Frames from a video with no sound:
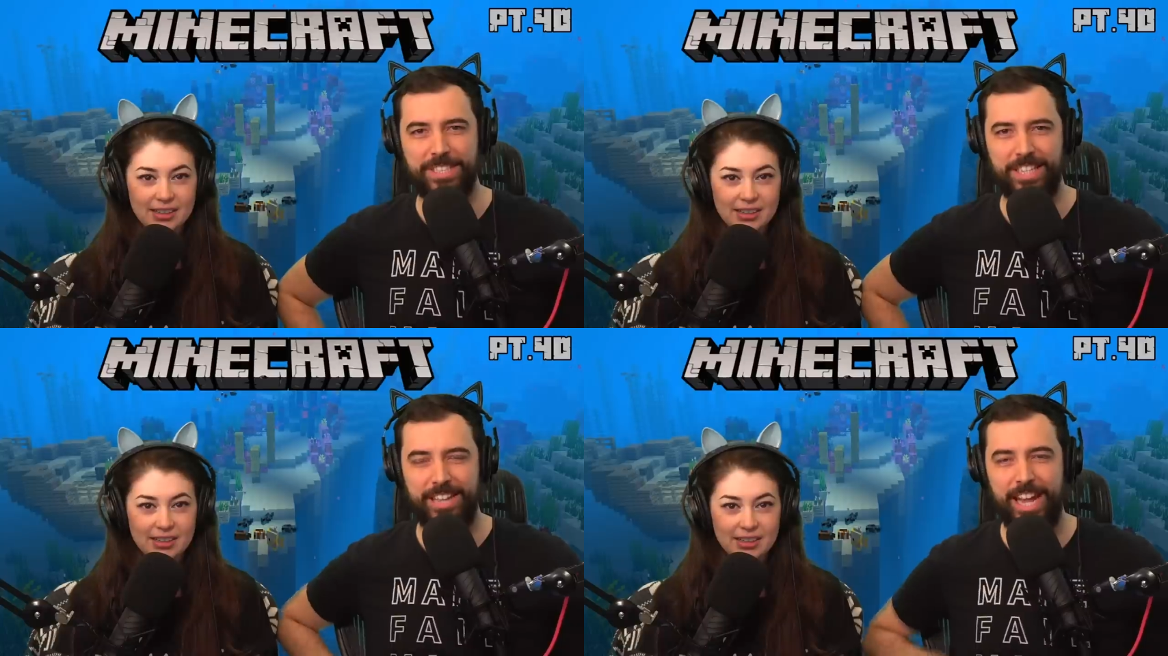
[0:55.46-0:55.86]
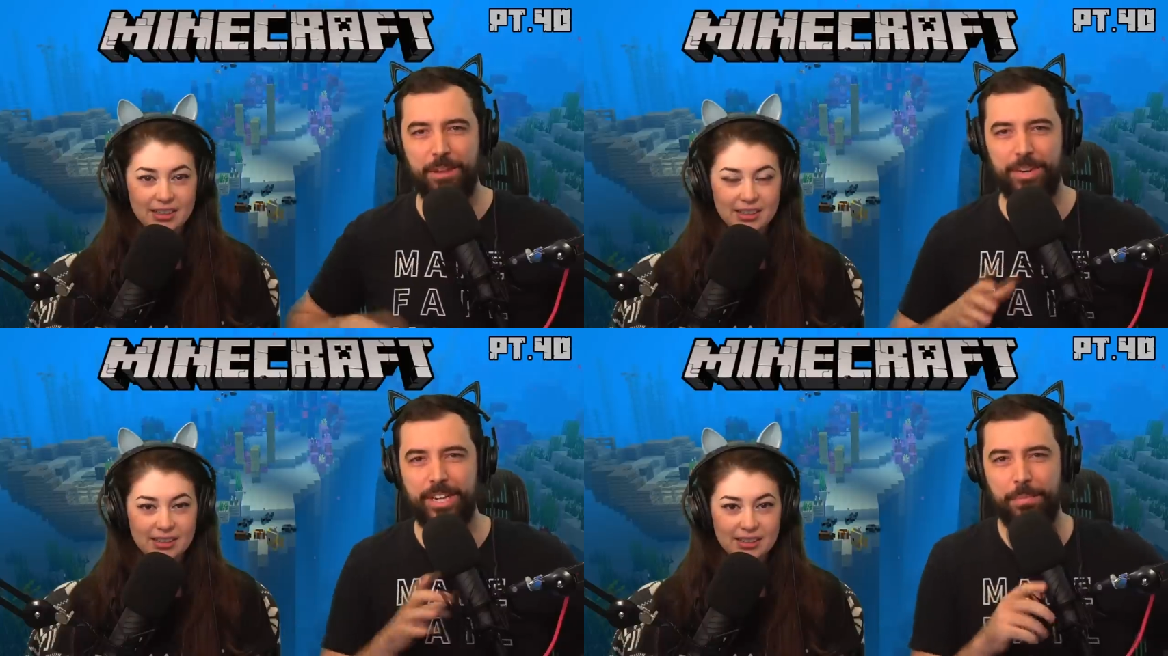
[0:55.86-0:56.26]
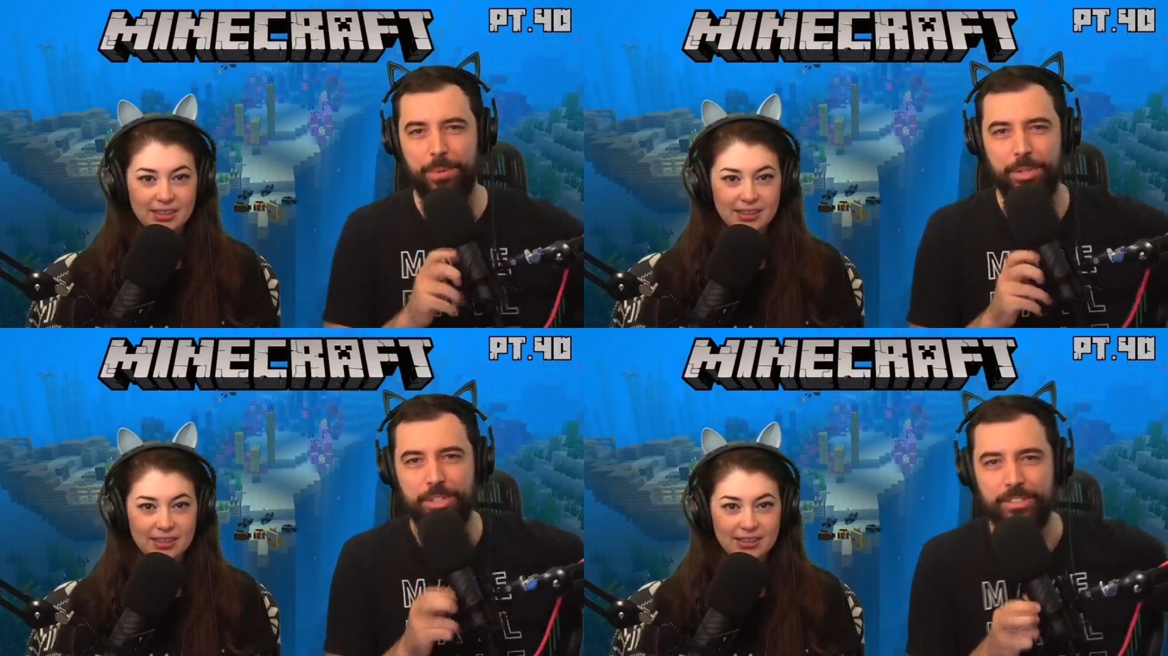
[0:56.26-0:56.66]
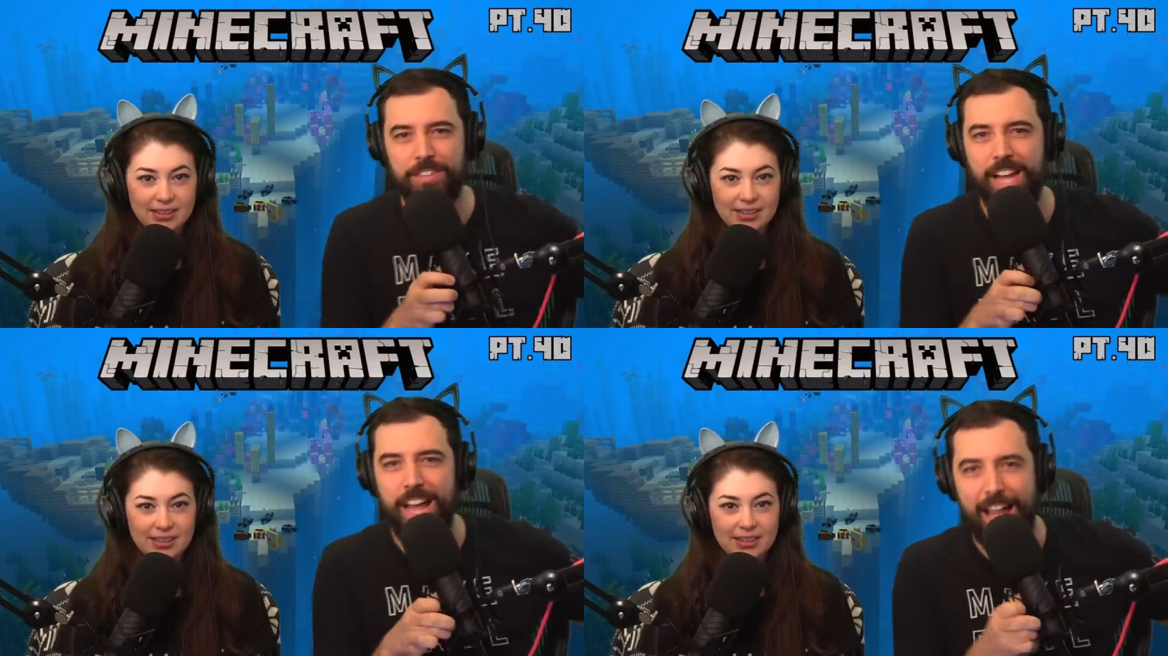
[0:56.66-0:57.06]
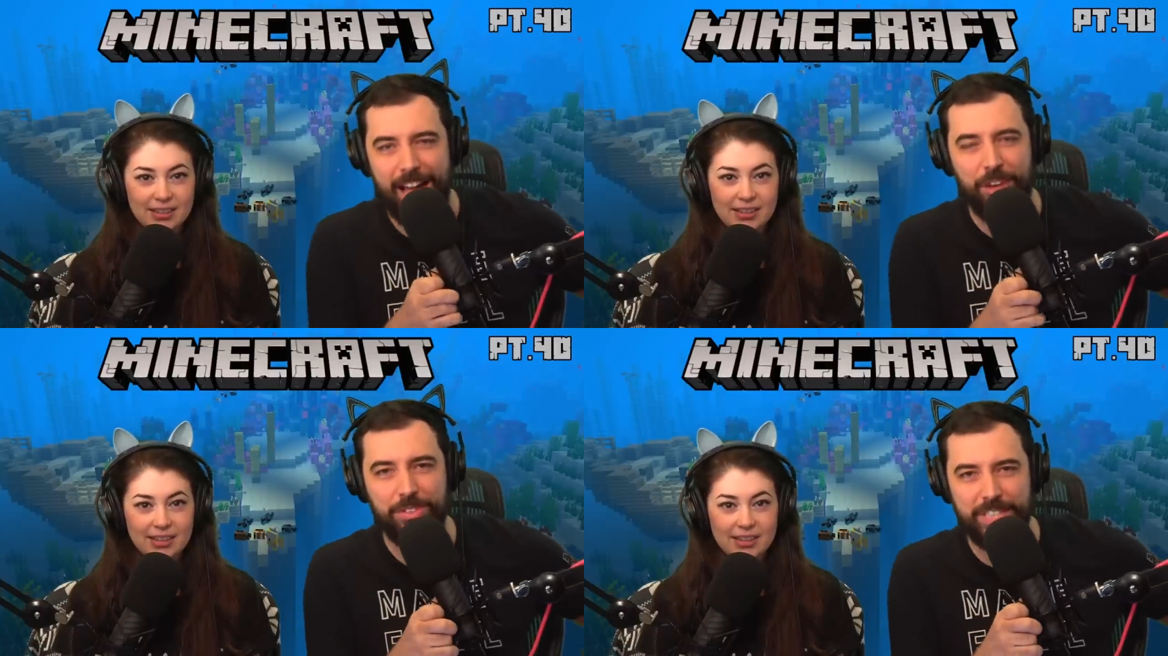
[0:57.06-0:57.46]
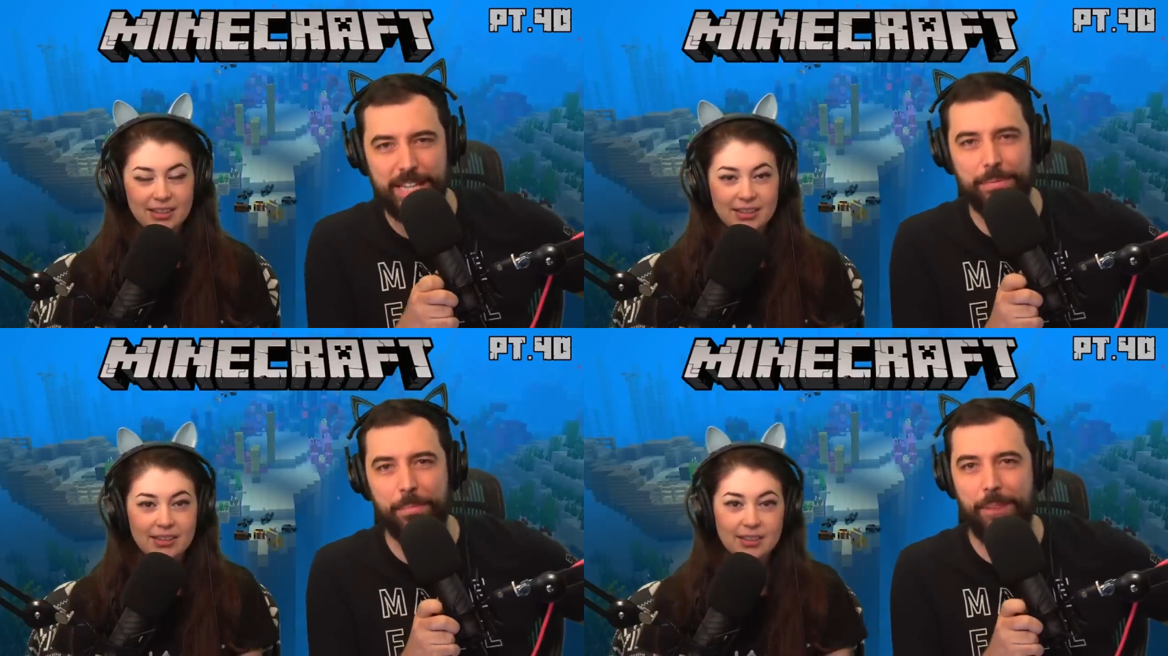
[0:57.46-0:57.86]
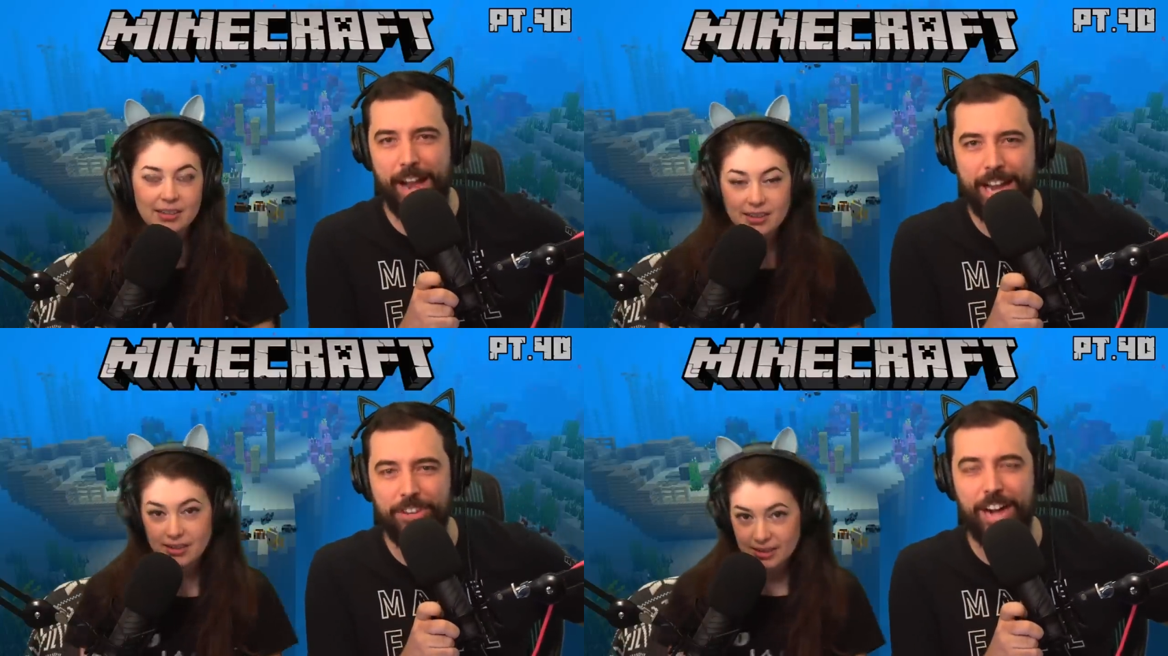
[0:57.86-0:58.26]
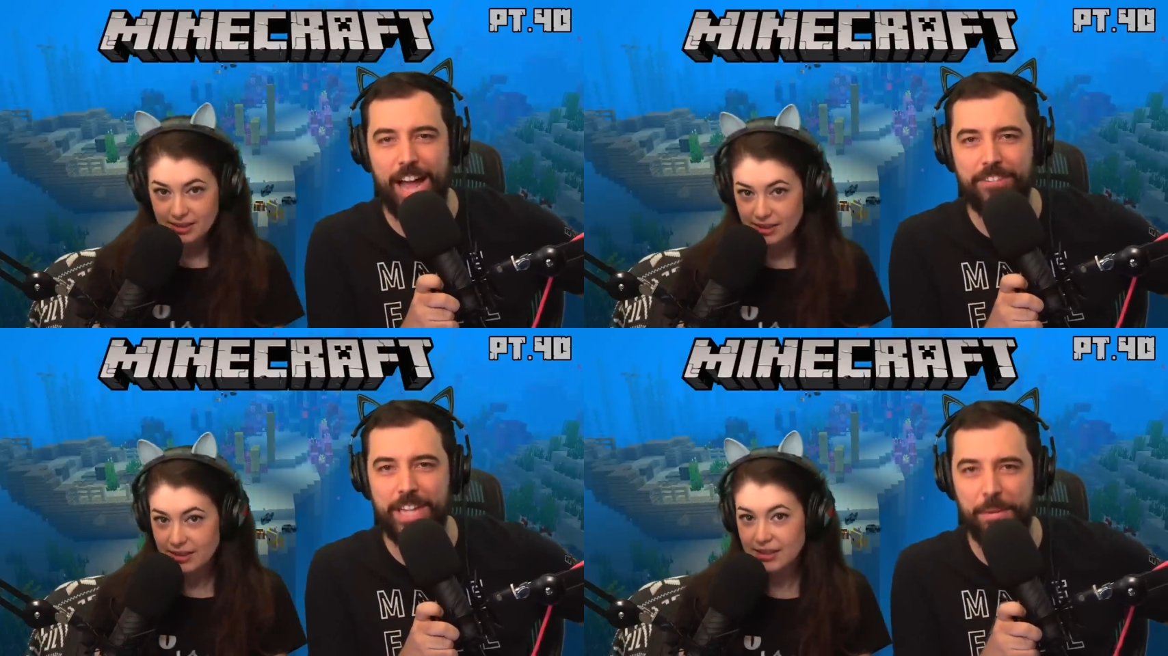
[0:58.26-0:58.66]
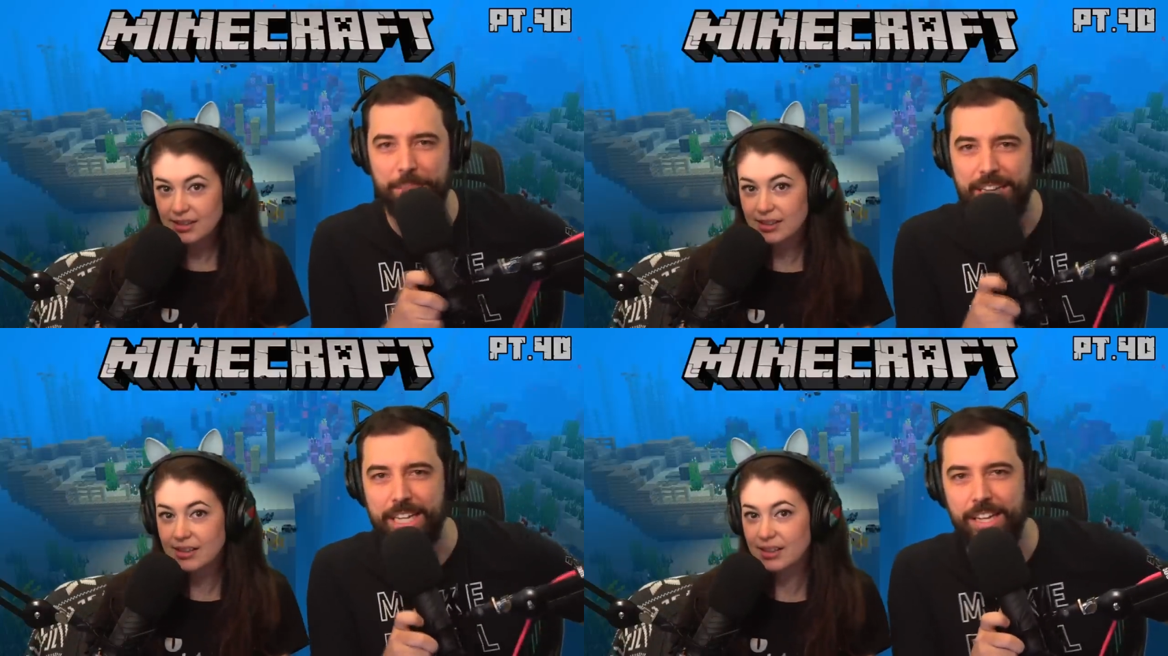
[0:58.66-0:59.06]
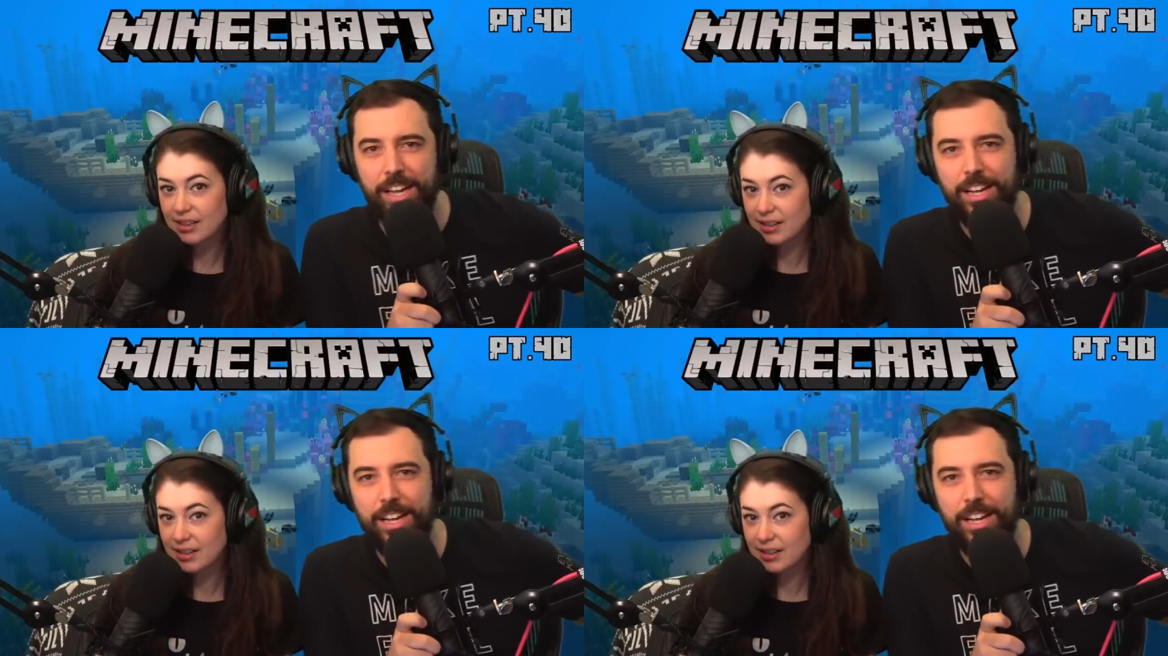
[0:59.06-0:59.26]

Speaker 1: But today we're going to prove how deep Minecraft can be